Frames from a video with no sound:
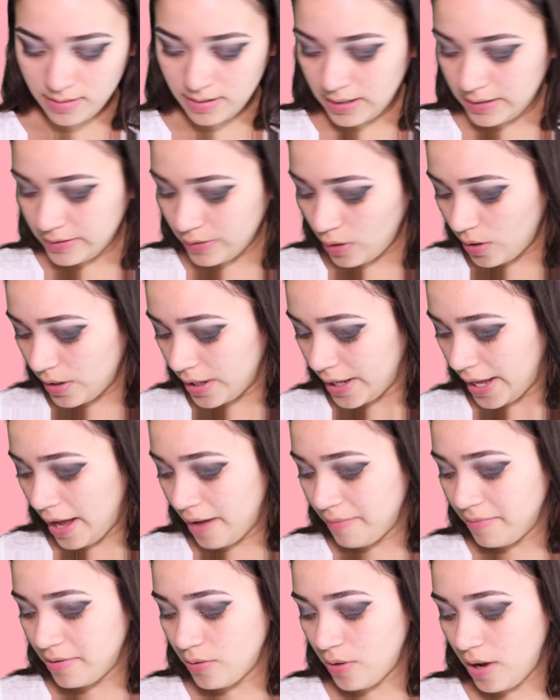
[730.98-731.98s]
it's all I
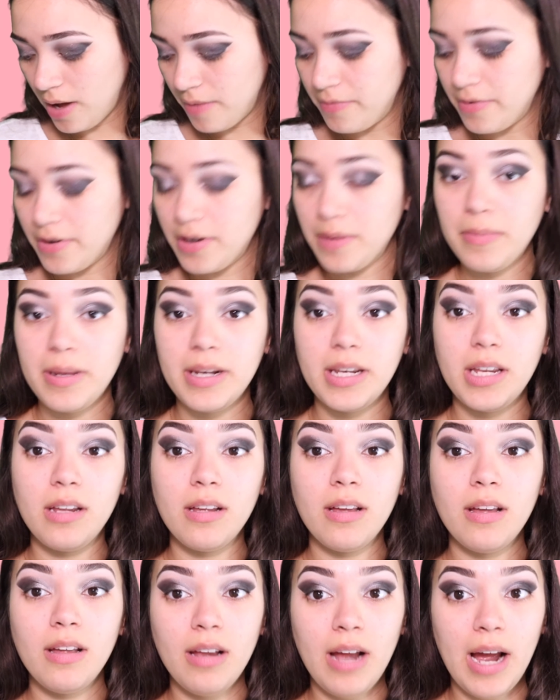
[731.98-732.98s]
have. I don't have very many
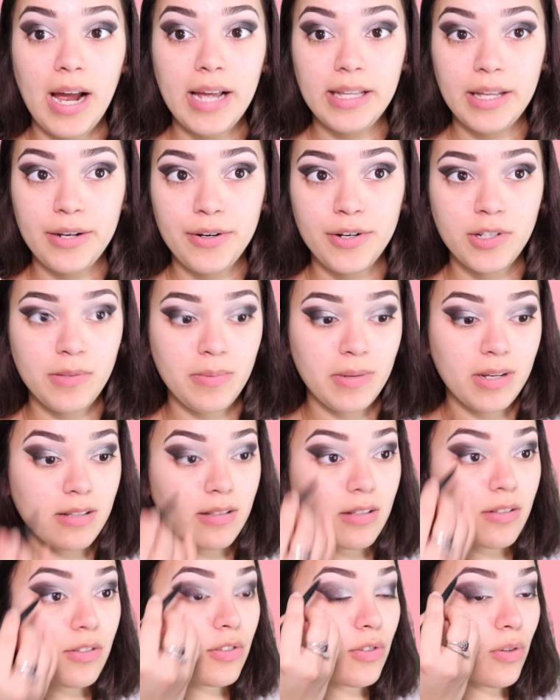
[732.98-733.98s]
eyeliners
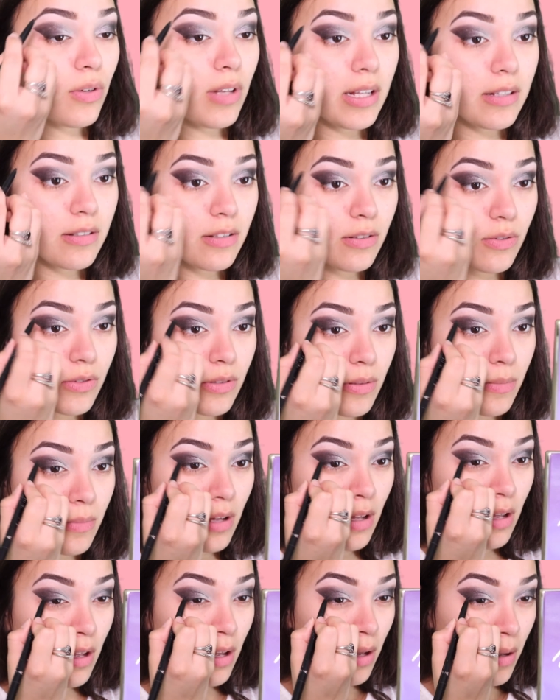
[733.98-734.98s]
because I just don't like to use them.
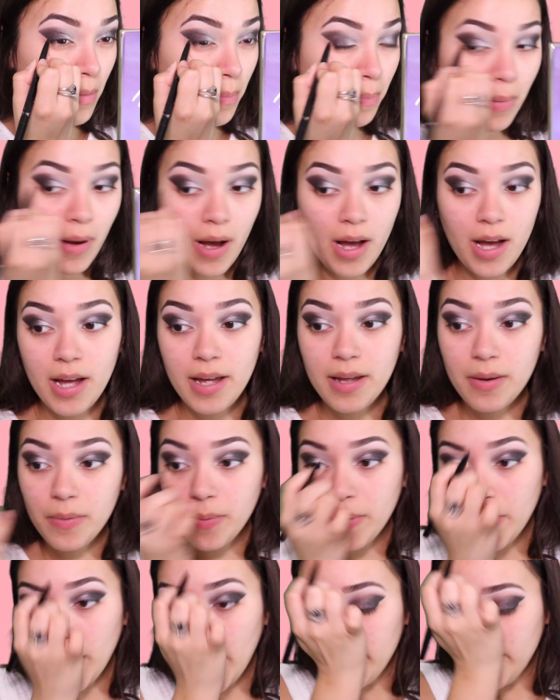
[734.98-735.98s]
But
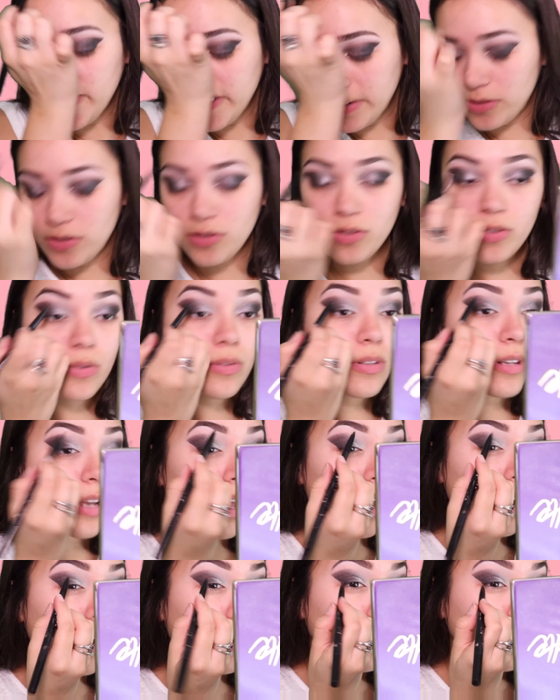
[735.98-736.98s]
what I would do
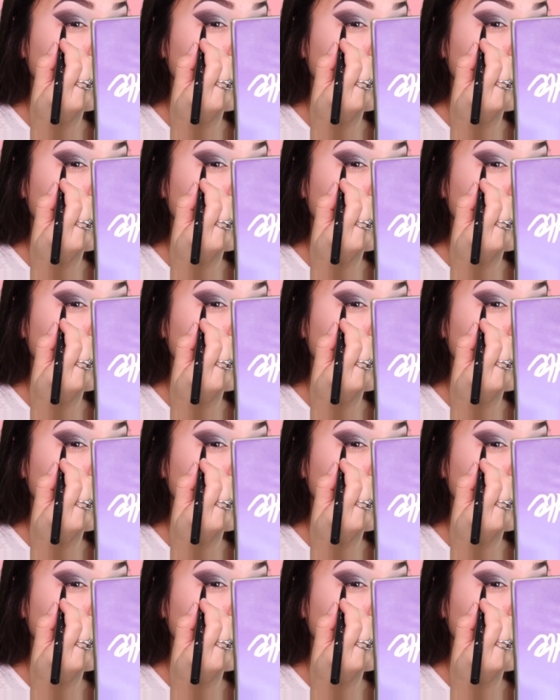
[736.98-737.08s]
now